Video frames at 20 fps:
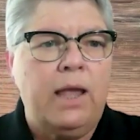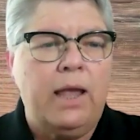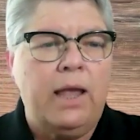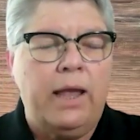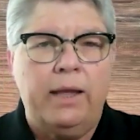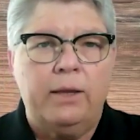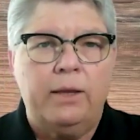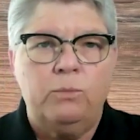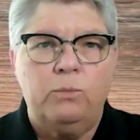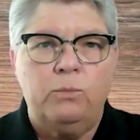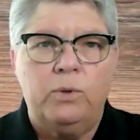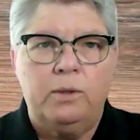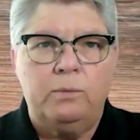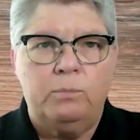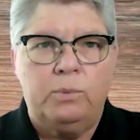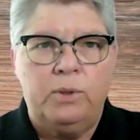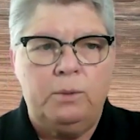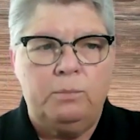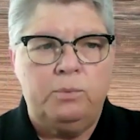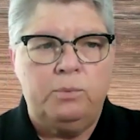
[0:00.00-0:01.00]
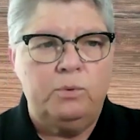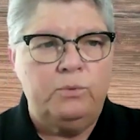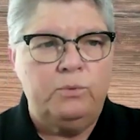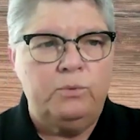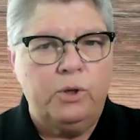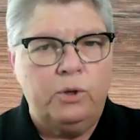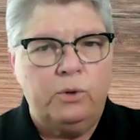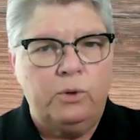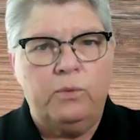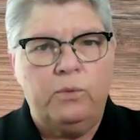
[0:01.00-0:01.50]
And when people
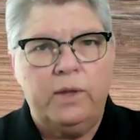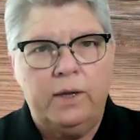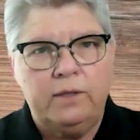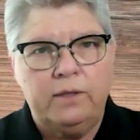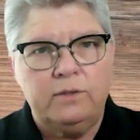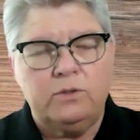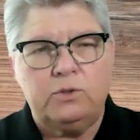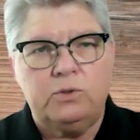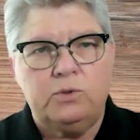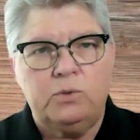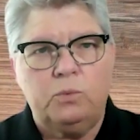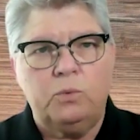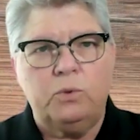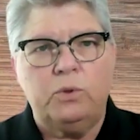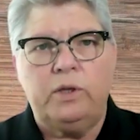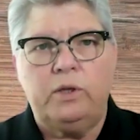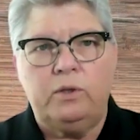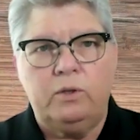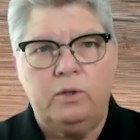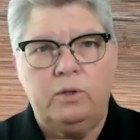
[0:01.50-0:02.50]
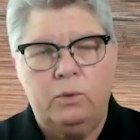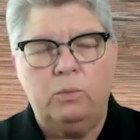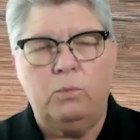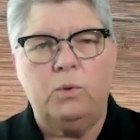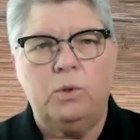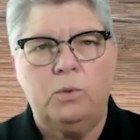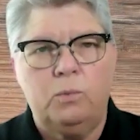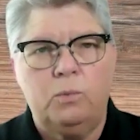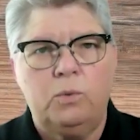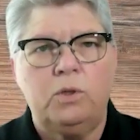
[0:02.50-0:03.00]
know that story, no
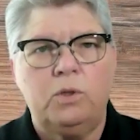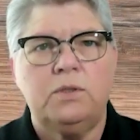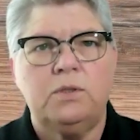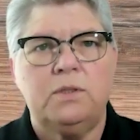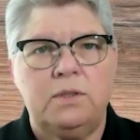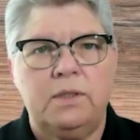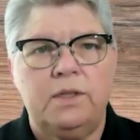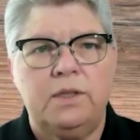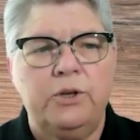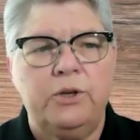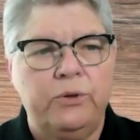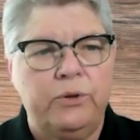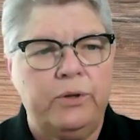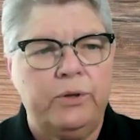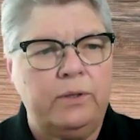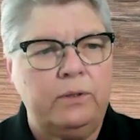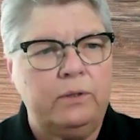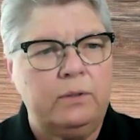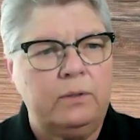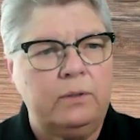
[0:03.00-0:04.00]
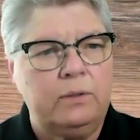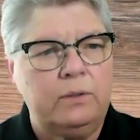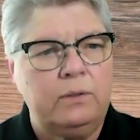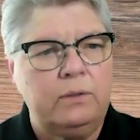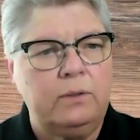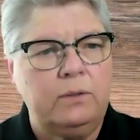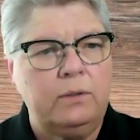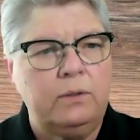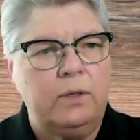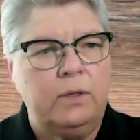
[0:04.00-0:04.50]
one wants to hear it
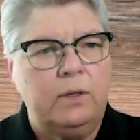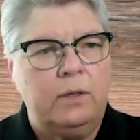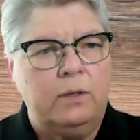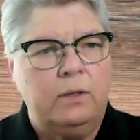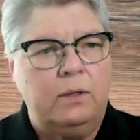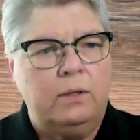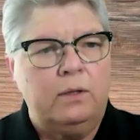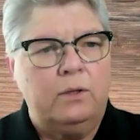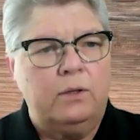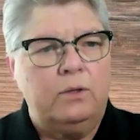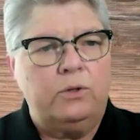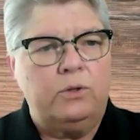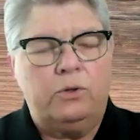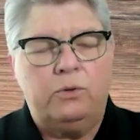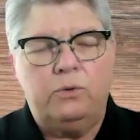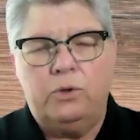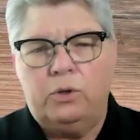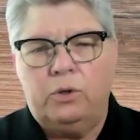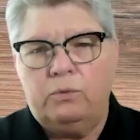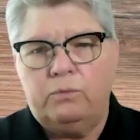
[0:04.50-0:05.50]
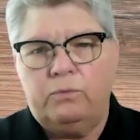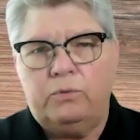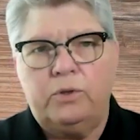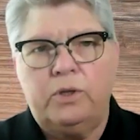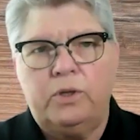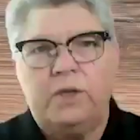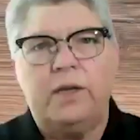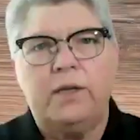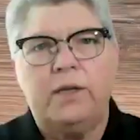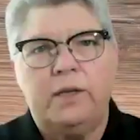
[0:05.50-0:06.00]
you know, for
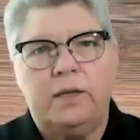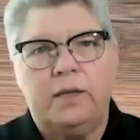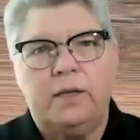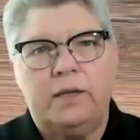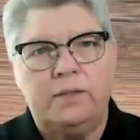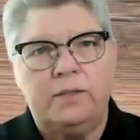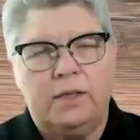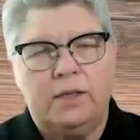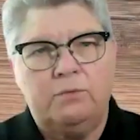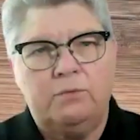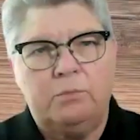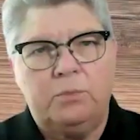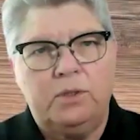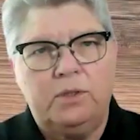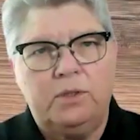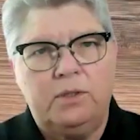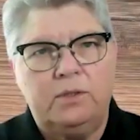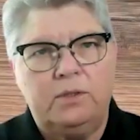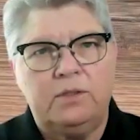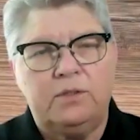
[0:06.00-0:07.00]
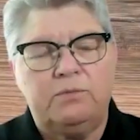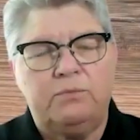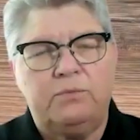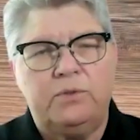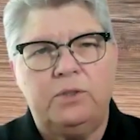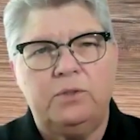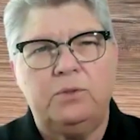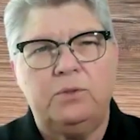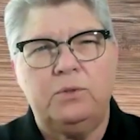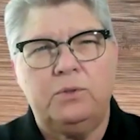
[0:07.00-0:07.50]
decades, I've been in this
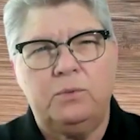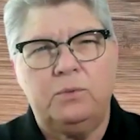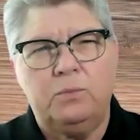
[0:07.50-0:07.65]
field